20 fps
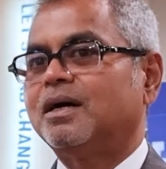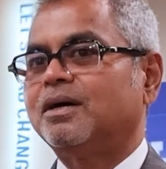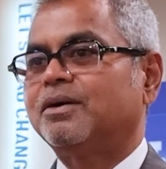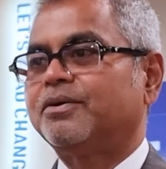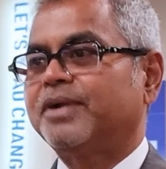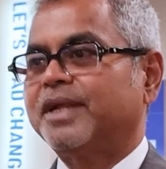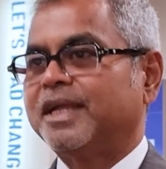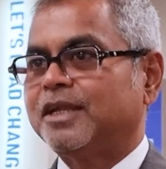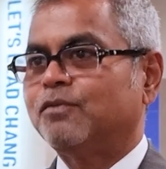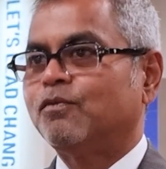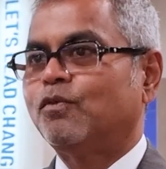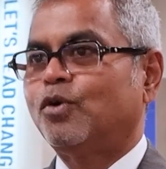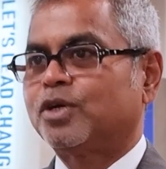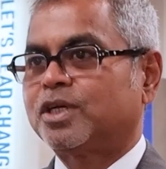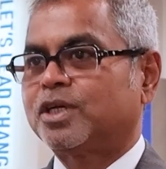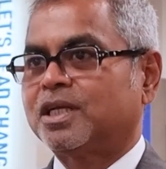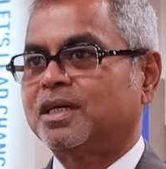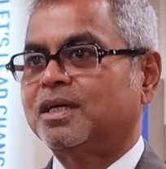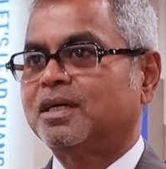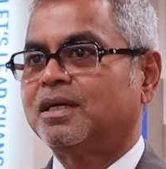
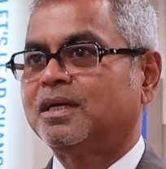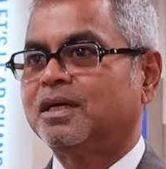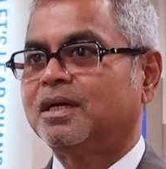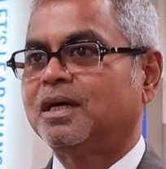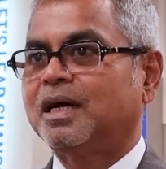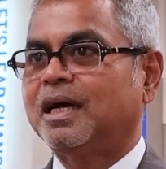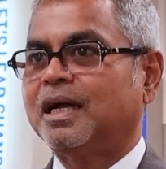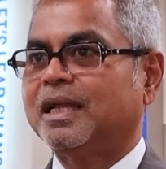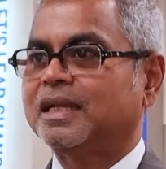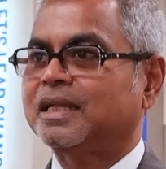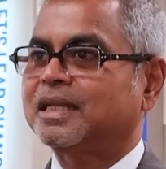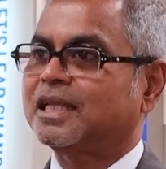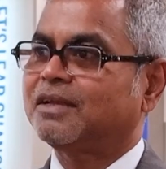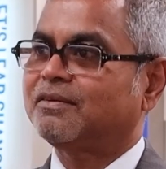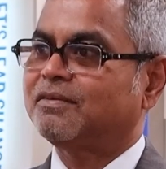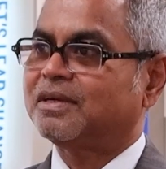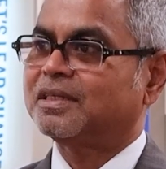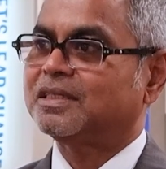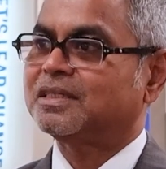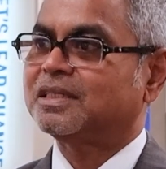rainwater, and
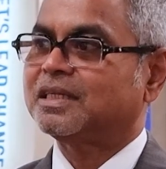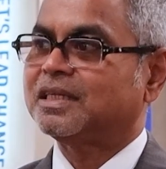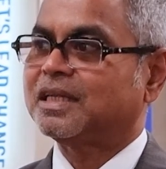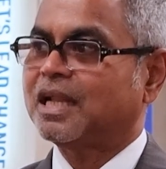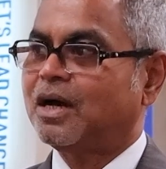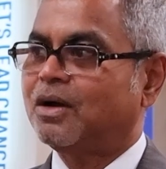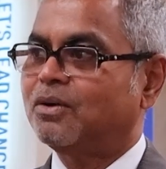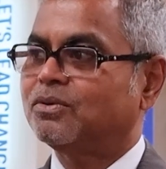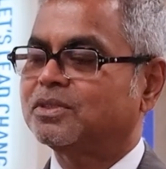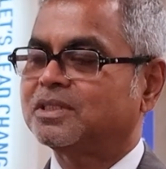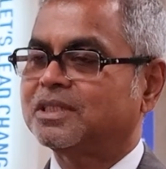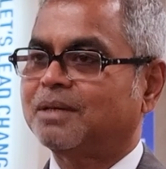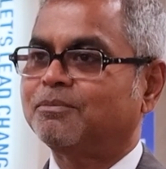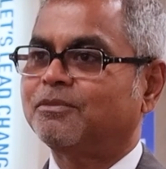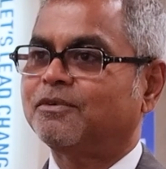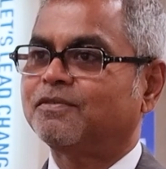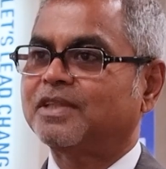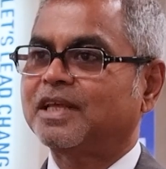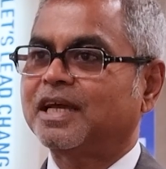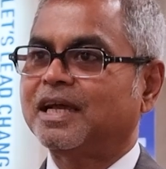even now some
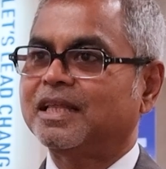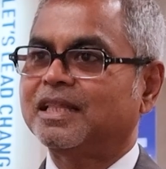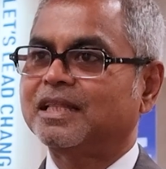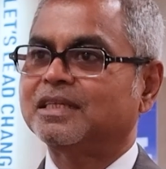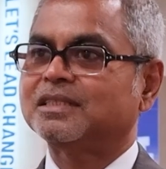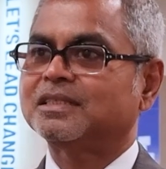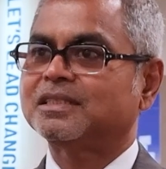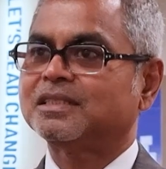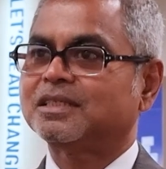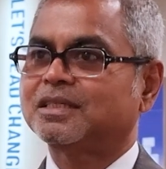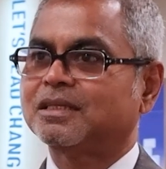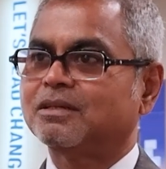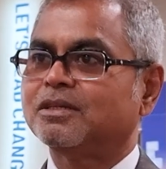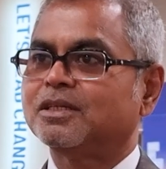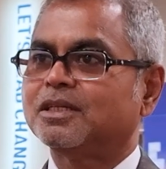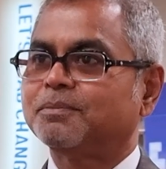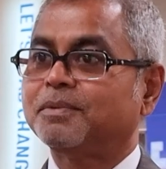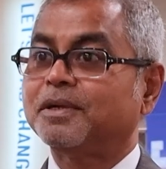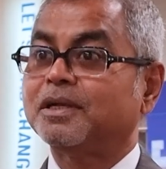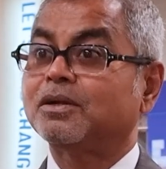of the islands still
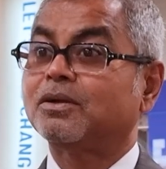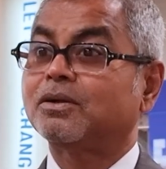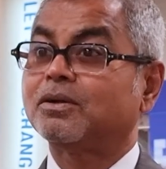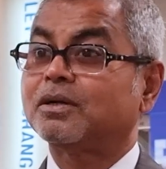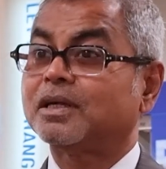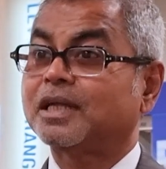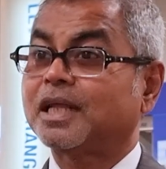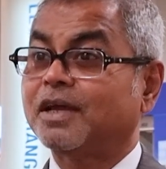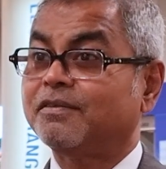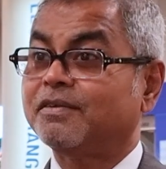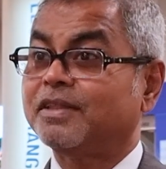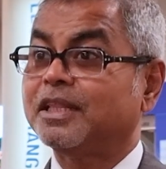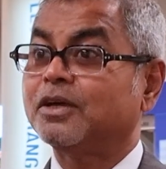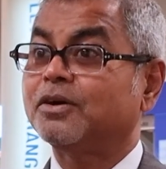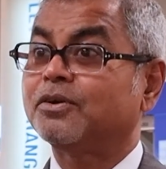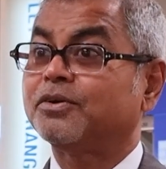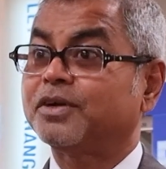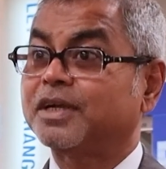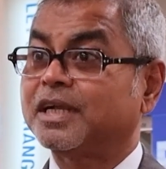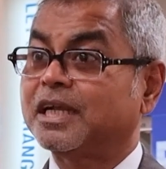depend heavily
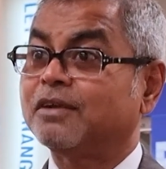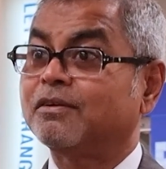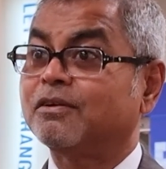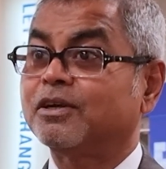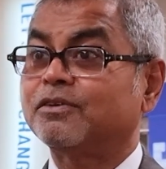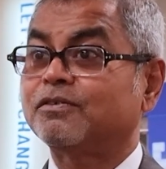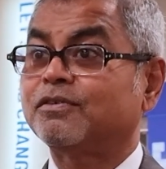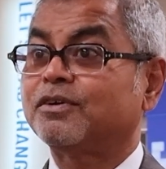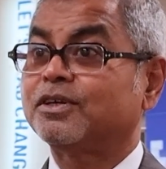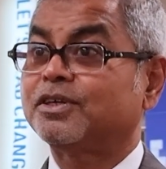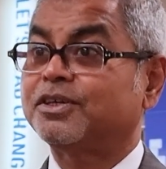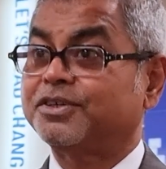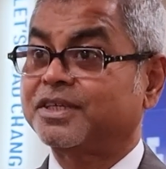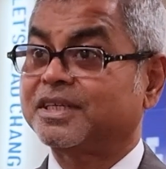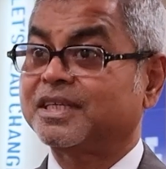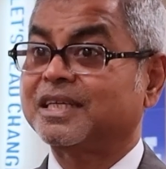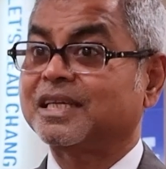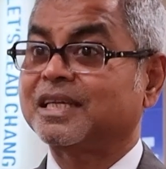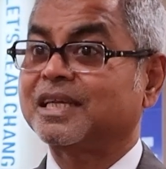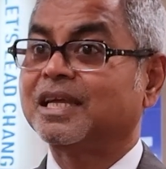on rainwater for
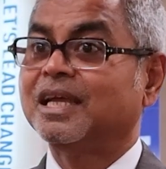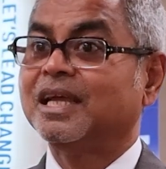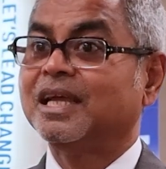drinking.